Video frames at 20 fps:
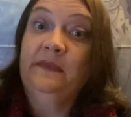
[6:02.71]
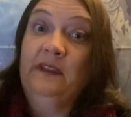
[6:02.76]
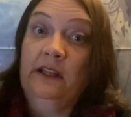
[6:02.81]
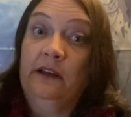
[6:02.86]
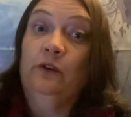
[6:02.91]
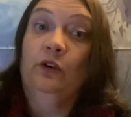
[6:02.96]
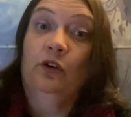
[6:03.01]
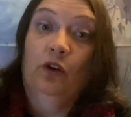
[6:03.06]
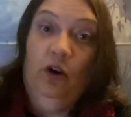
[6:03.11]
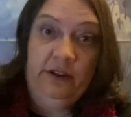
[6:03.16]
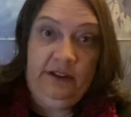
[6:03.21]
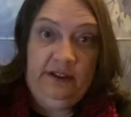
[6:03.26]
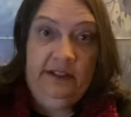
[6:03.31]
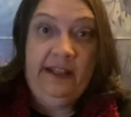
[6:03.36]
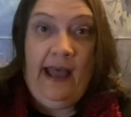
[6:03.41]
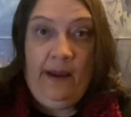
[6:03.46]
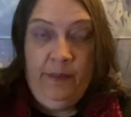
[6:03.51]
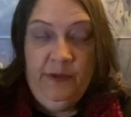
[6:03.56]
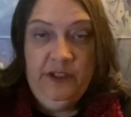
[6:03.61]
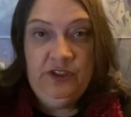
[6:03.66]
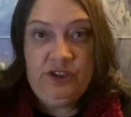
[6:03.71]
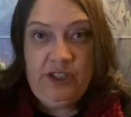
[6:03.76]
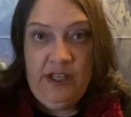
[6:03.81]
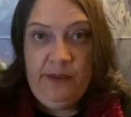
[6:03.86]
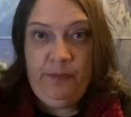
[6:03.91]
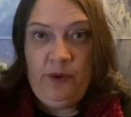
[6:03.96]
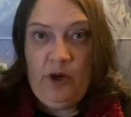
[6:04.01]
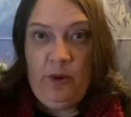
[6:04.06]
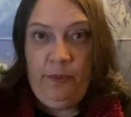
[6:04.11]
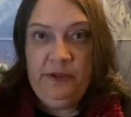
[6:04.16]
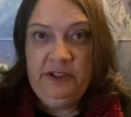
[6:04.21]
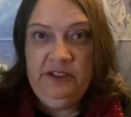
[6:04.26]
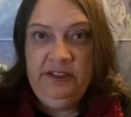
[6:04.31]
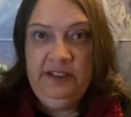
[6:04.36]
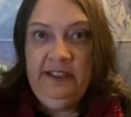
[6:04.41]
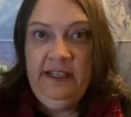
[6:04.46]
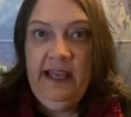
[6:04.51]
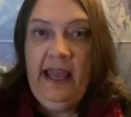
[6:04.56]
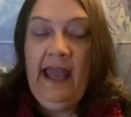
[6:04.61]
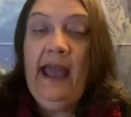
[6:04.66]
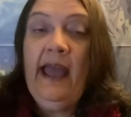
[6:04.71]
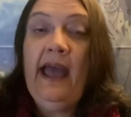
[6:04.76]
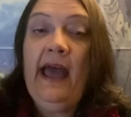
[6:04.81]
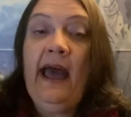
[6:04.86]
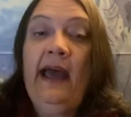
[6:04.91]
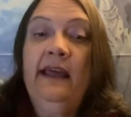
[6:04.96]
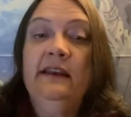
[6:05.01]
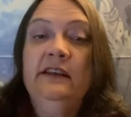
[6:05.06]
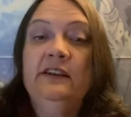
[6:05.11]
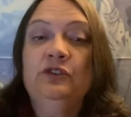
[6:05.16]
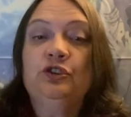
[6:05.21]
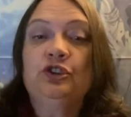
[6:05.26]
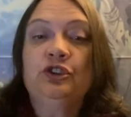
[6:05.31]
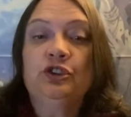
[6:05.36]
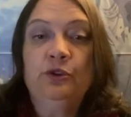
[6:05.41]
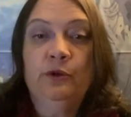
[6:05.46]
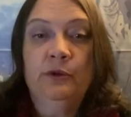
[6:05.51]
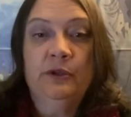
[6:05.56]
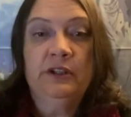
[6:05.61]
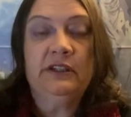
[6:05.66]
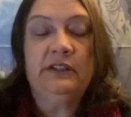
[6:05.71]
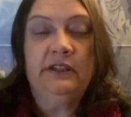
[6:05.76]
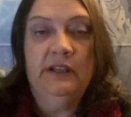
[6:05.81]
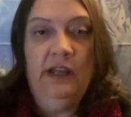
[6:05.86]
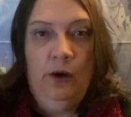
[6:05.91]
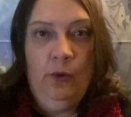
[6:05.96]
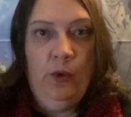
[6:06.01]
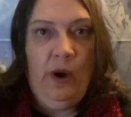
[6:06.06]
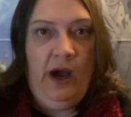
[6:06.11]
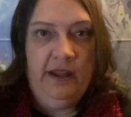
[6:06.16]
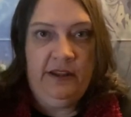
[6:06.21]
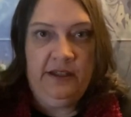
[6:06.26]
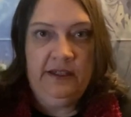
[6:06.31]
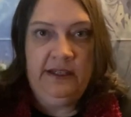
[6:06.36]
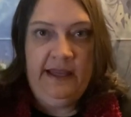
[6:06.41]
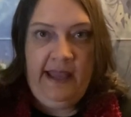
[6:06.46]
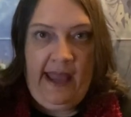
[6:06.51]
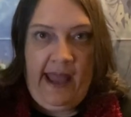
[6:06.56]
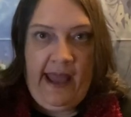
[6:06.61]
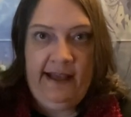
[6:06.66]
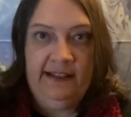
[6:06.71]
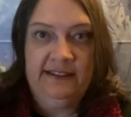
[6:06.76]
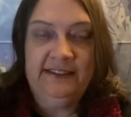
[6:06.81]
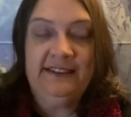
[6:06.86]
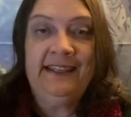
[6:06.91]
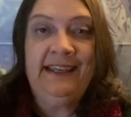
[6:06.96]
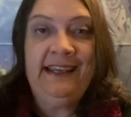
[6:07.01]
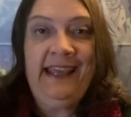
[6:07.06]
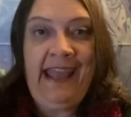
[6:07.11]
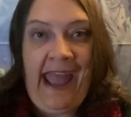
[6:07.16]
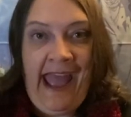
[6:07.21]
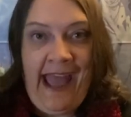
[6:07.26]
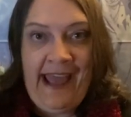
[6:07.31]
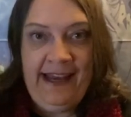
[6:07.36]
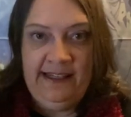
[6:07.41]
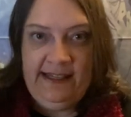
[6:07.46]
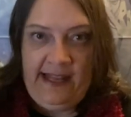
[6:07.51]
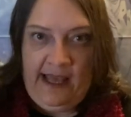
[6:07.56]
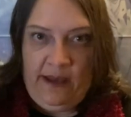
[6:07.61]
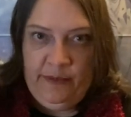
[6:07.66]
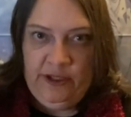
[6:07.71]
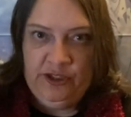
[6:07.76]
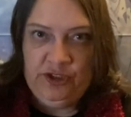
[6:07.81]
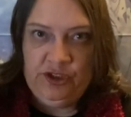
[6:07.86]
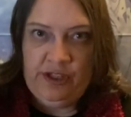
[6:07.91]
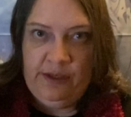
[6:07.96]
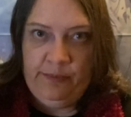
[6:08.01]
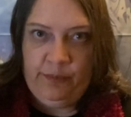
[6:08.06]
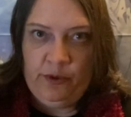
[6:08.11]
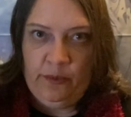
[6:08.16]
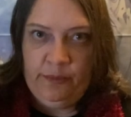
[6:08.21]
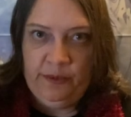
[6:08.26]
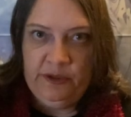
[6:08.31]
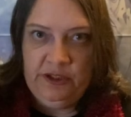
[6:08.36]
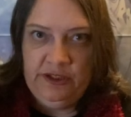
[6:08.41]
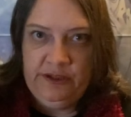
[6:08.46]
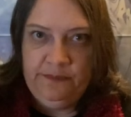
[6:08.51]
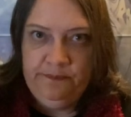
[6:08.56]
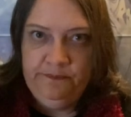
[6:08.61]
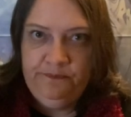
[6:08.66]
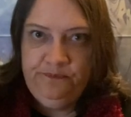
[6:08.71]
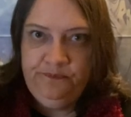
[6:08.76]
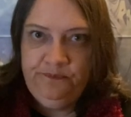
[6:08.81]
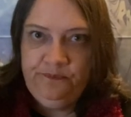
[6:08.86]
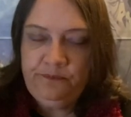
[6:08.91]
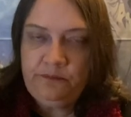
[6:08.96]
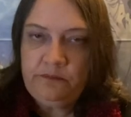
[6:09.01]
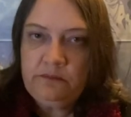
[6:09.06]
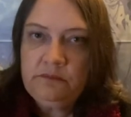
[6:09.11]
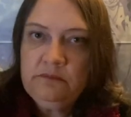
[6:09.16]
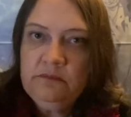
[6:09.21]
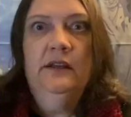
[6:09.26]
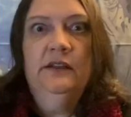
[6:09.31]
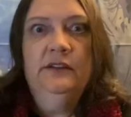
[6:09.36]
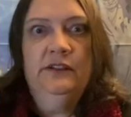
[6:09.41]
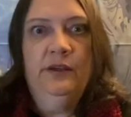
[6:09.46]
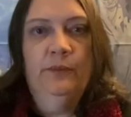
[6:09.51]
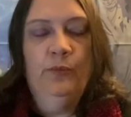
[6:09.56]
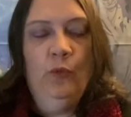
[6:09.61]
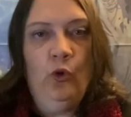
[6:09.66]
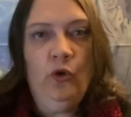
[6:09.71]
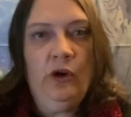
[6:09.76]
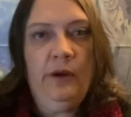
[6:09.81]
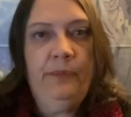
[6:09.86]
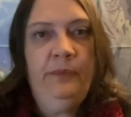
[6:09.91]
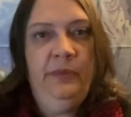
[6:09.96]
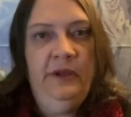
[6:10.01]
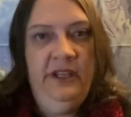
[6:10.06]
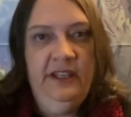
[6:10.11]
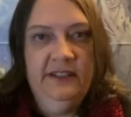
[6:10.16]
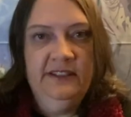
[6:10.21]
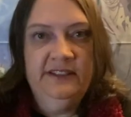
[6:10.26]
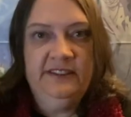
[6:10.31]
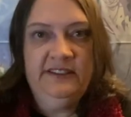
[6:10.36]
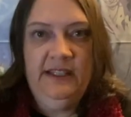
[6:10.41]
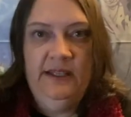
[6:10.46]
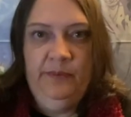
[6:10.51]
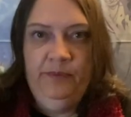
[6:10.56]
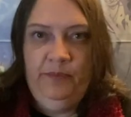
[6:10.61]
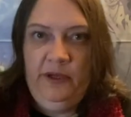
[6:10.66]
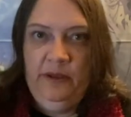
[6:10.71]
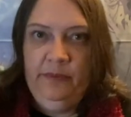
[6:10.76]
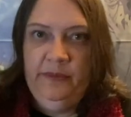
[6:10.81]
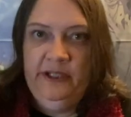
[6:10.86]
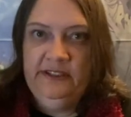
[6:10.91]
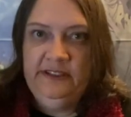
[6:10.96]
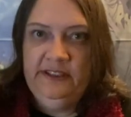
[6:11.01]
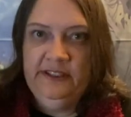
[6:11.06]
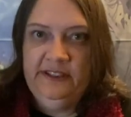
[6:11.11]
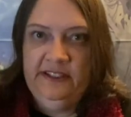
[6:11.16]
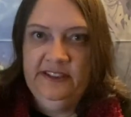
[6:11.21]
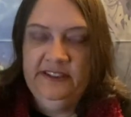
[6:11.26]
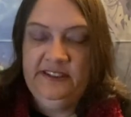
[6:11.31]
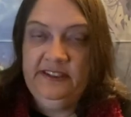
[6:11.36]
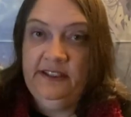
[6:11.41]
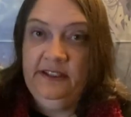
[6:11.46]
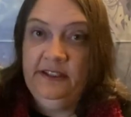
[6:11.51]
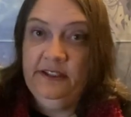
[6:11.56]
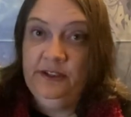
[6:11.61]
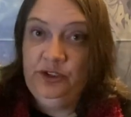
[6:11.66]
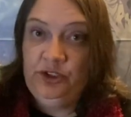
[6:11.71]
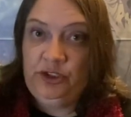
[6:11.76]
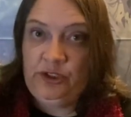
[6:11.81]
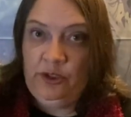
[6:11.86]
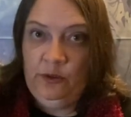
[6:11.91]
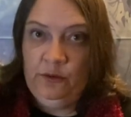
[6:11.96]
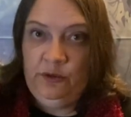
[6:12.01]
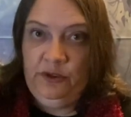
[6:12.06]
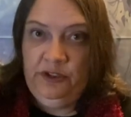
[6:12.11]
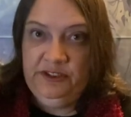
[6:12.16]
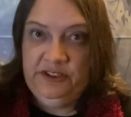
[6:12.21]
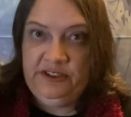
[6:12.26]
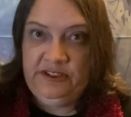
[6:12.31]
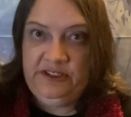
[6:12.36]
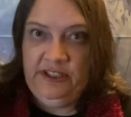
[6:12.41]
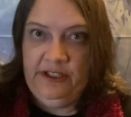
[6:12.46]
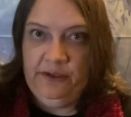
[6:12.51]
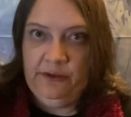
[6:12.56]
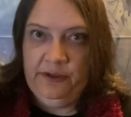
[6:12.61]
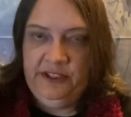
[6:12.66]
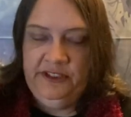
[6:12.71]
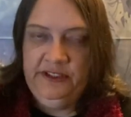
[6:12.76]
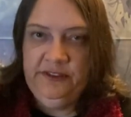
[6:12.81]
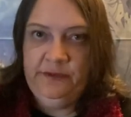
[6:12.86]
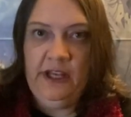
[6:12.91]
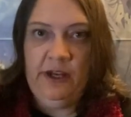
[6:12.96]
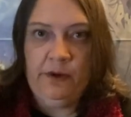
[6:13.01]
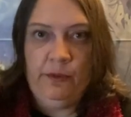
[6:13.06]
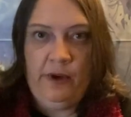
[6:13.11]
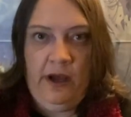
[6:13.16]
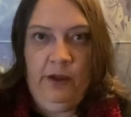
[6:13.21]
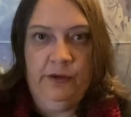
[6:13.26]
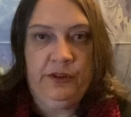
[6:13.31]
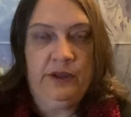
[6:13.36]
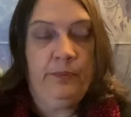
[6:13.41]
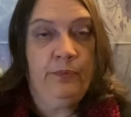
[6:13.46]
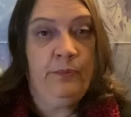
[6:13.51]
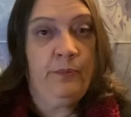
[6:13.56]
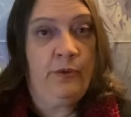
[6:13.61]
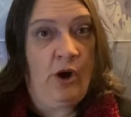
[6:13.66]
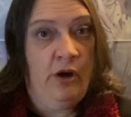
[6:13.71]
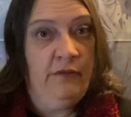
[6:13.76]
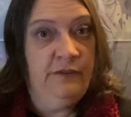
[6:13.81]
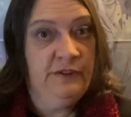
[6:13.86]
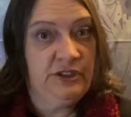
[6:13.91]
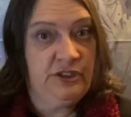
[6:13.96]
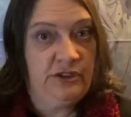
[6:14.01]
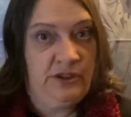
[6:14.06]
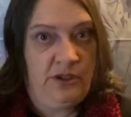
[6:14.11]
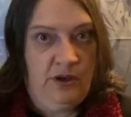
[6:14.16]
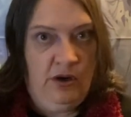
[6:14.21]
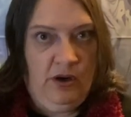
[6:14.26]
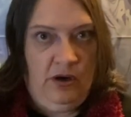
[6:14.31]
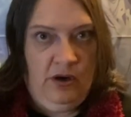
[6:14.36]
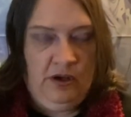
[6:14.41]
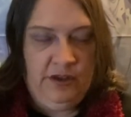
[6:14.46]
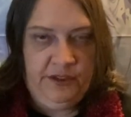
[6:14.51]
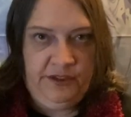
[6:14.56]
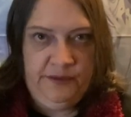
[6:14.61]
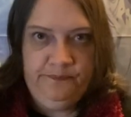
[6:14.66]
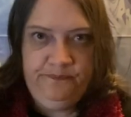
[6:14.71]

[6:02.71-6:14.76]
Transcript: not damage their property and ensure that no other gangs can damage their property. Tamora Pierce implemented this in her children's series around the Provost Guard.